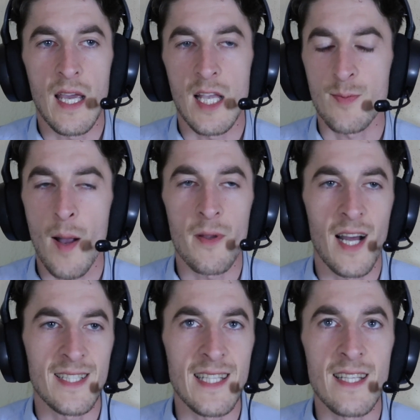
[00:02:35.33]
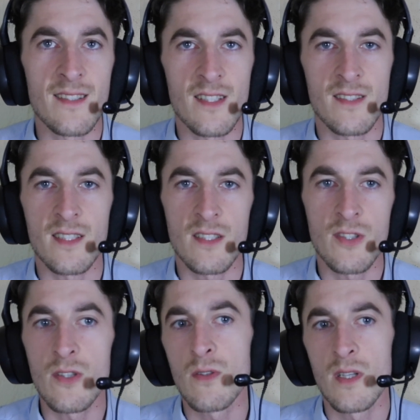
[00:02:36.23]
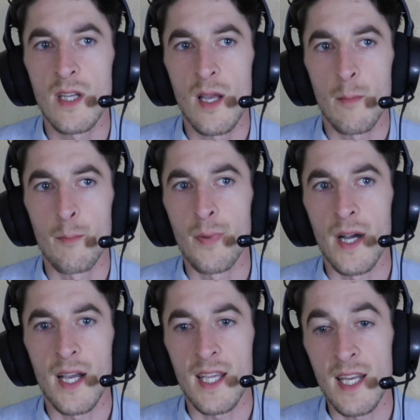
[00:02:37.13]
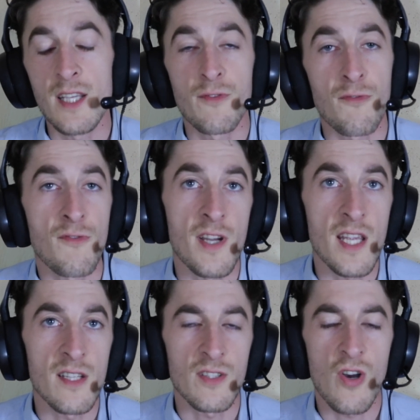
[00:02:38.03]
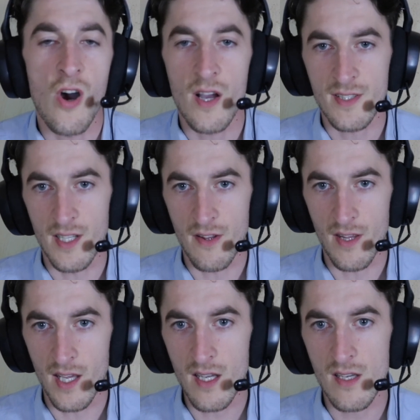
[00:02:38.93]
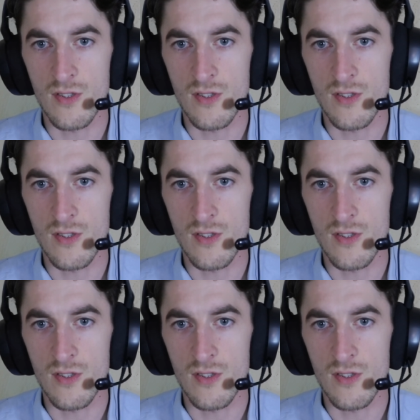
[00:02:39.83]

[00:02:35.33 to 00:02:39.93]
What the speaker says: It's probably not the easiest thing to do, but it is free. It doesn't cost anything.